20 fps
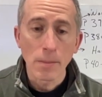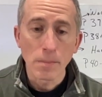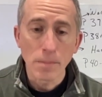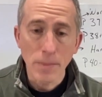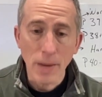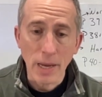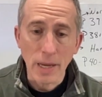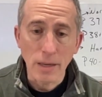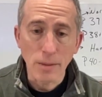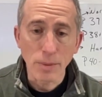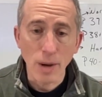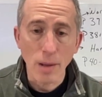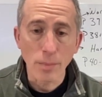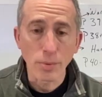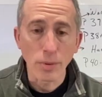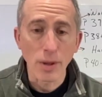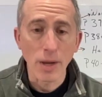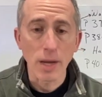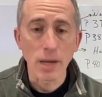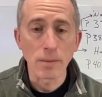made by
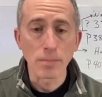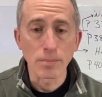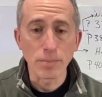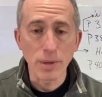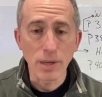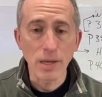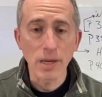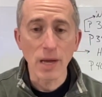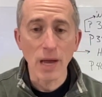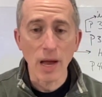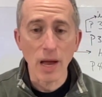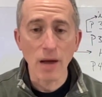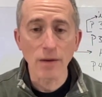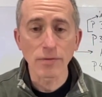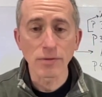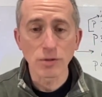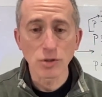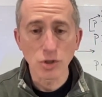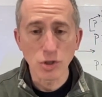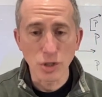playing B,
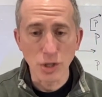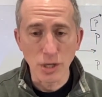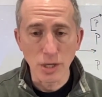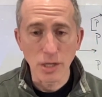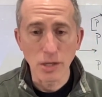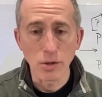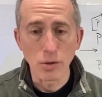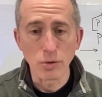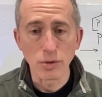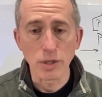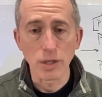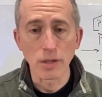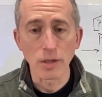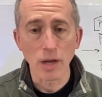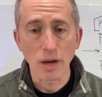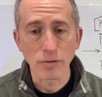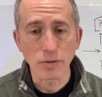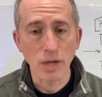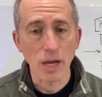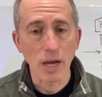F, G using
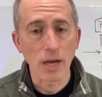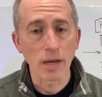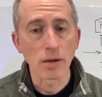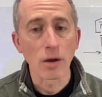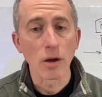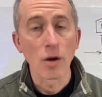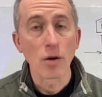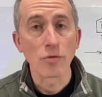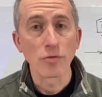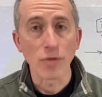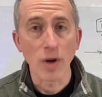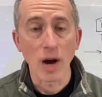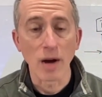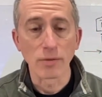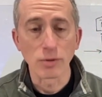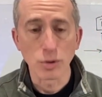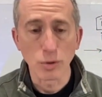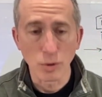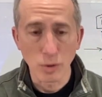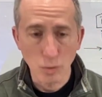left hand
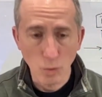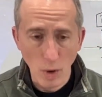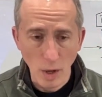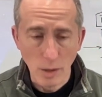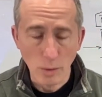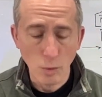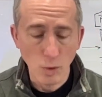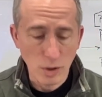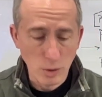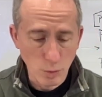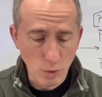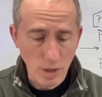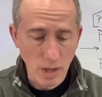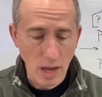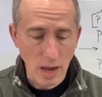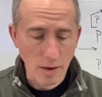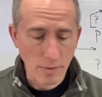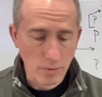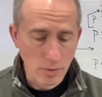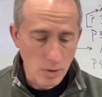5, 2, and 1, which we
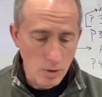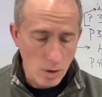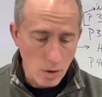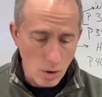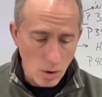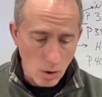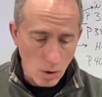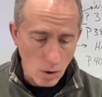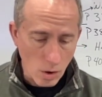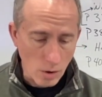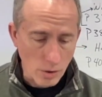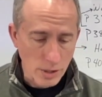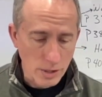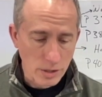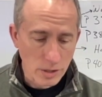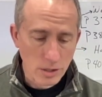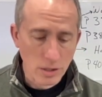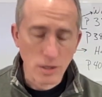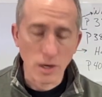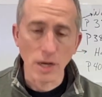have
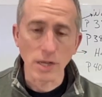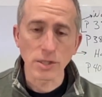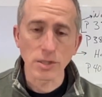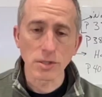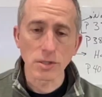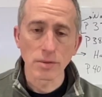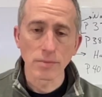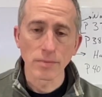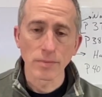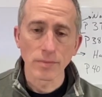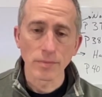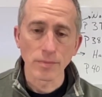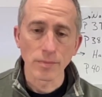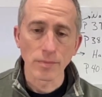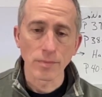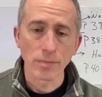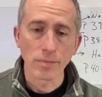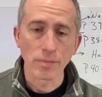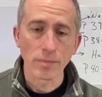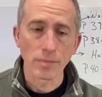already discussed.
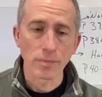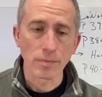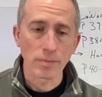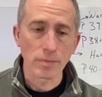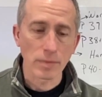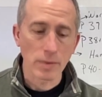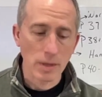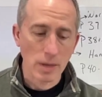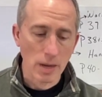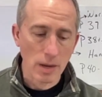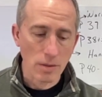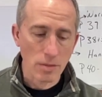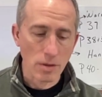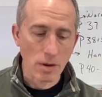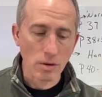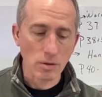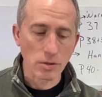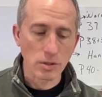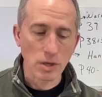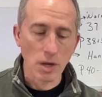Okay,
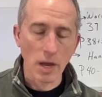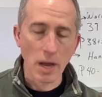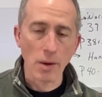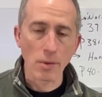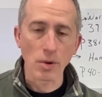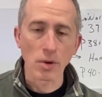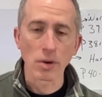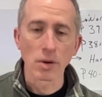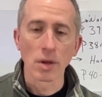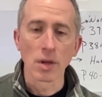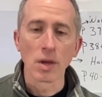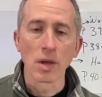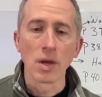there's our